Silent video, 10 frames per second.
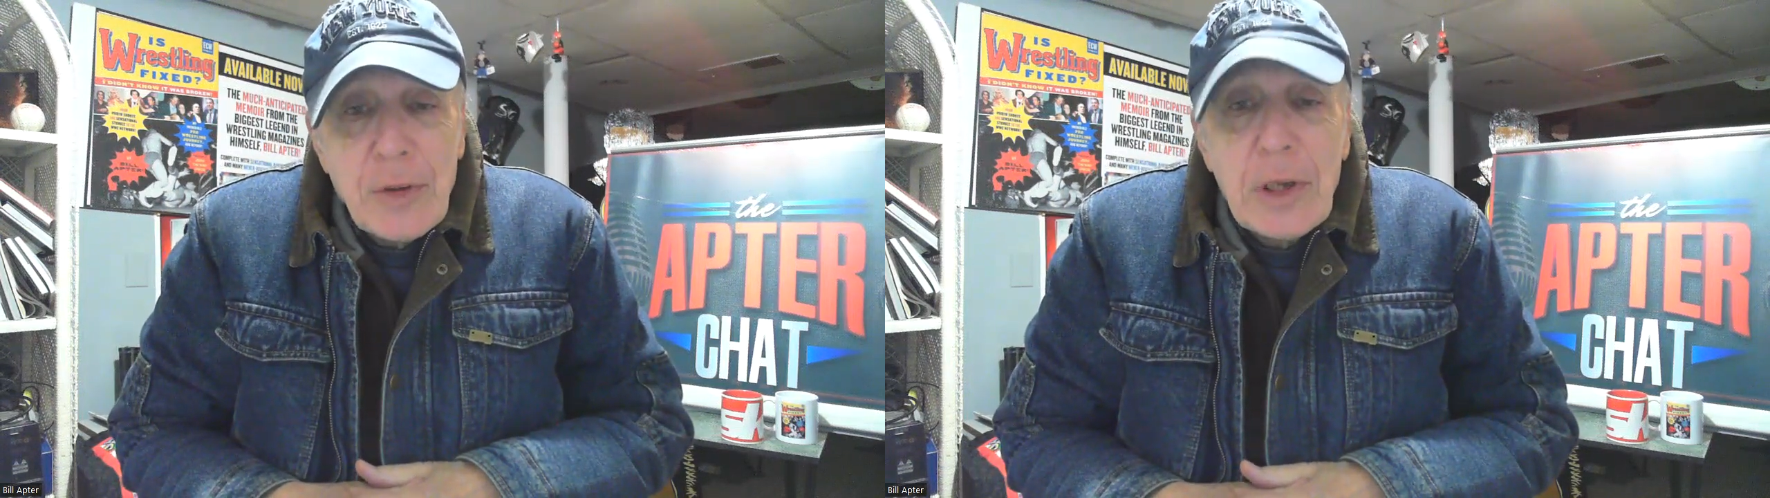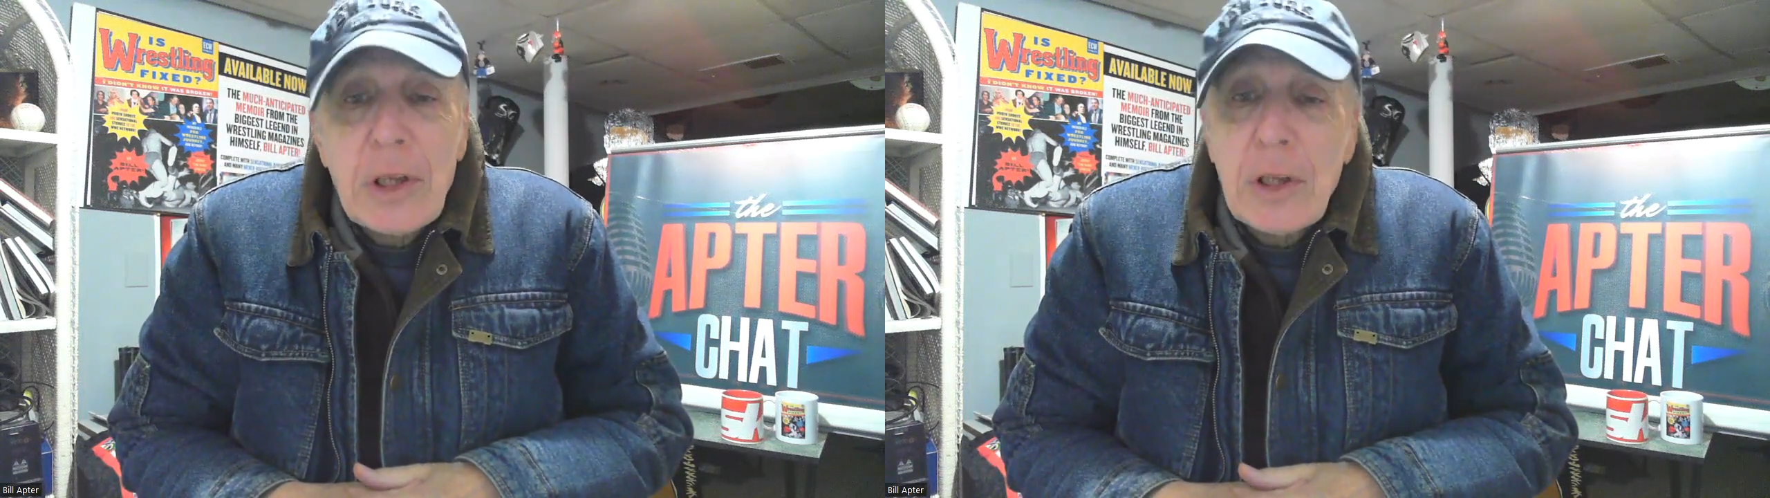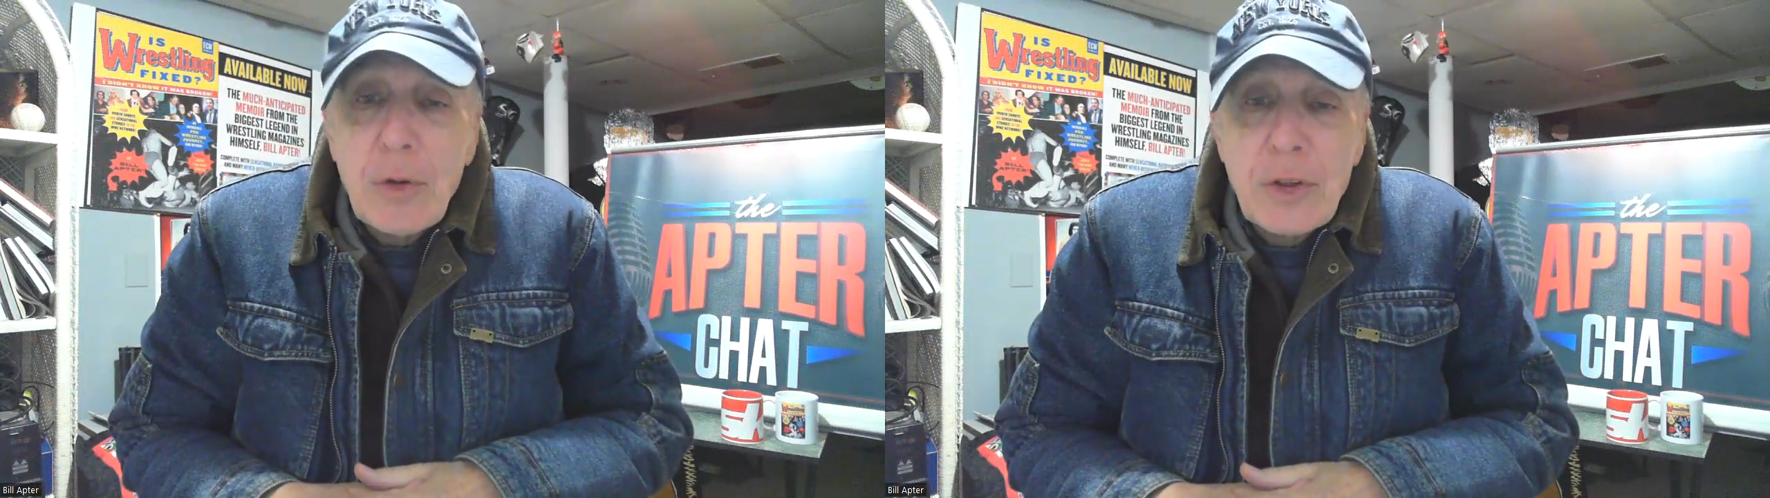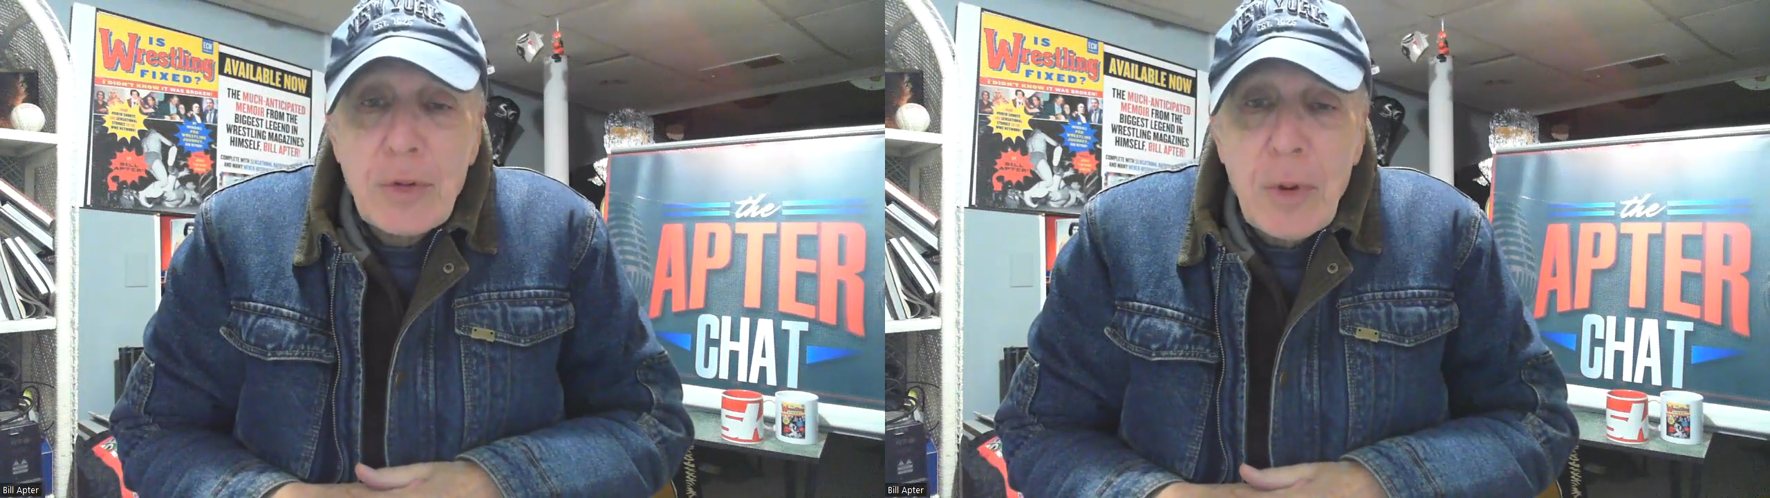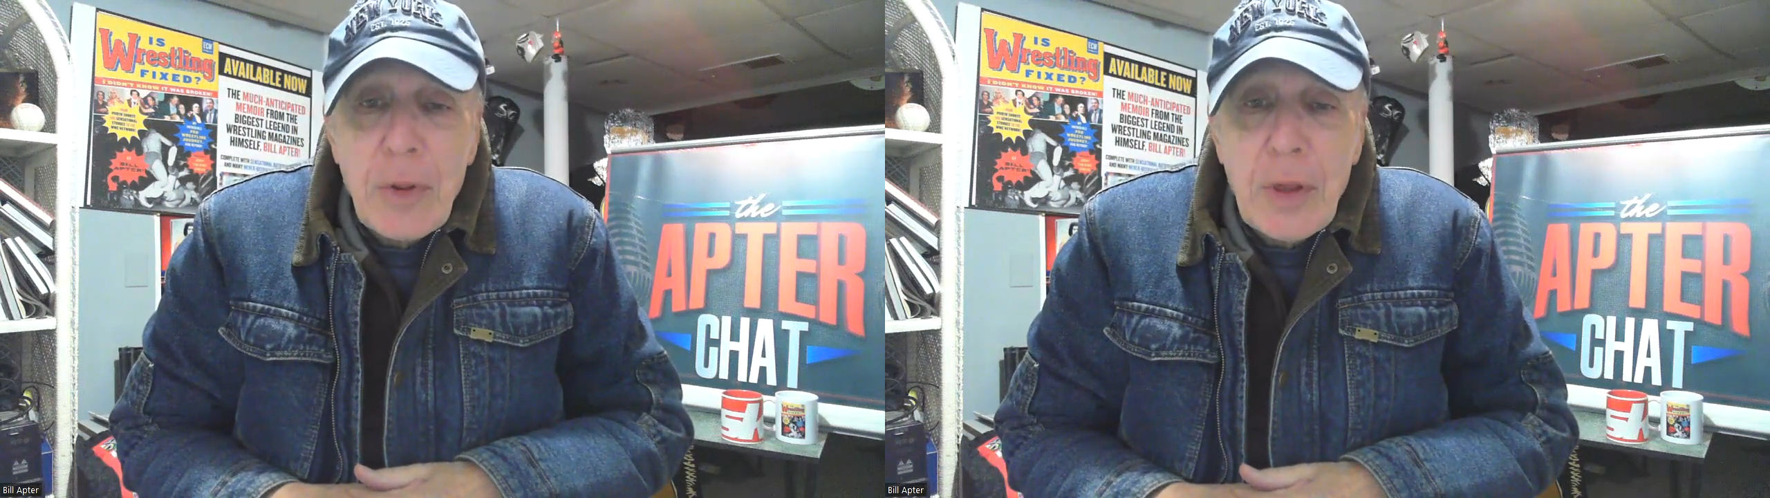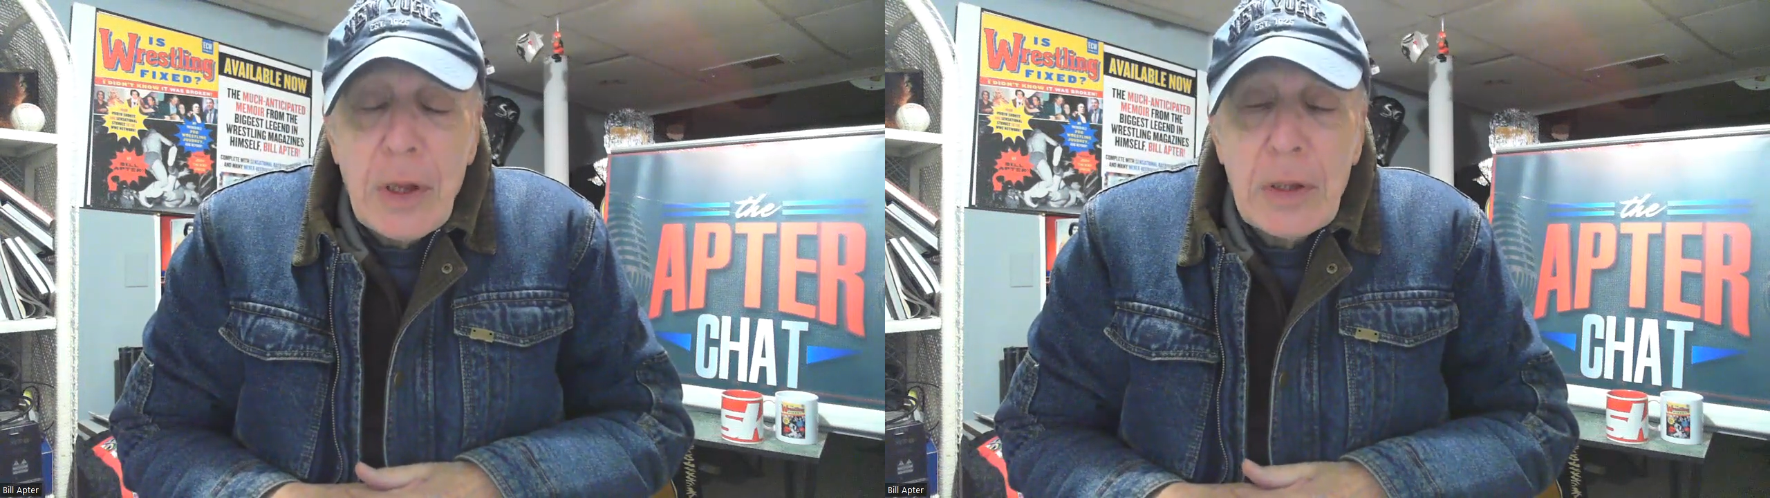very close with